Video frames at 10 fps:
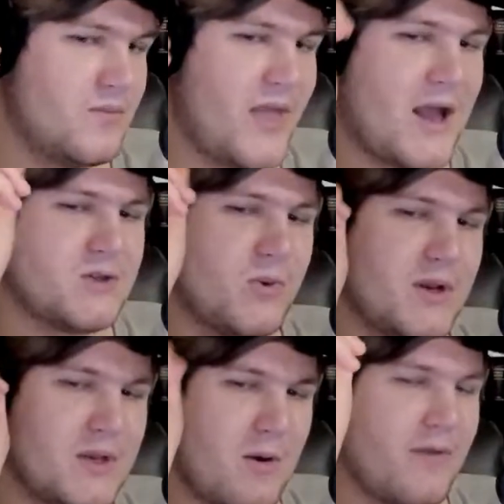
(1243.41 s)
That's
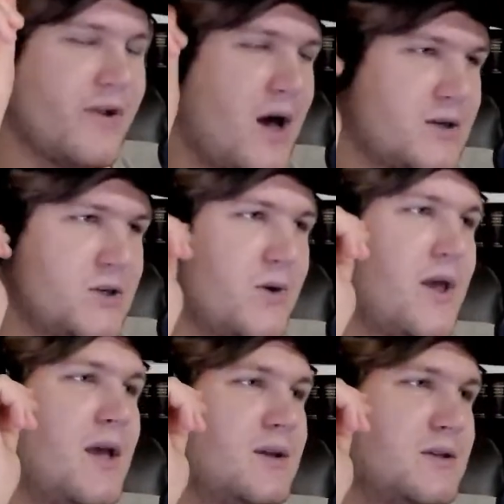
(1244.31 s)
what De
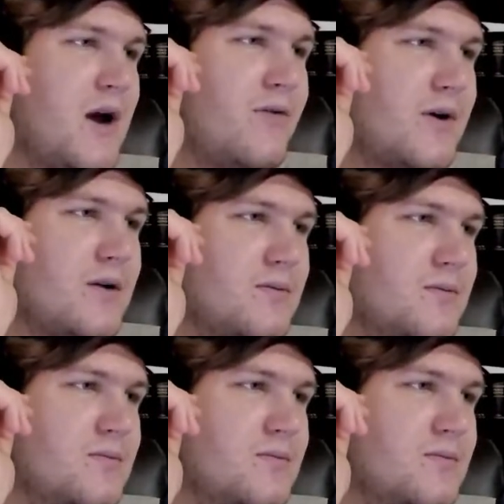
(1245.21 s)
Revelatione is covering.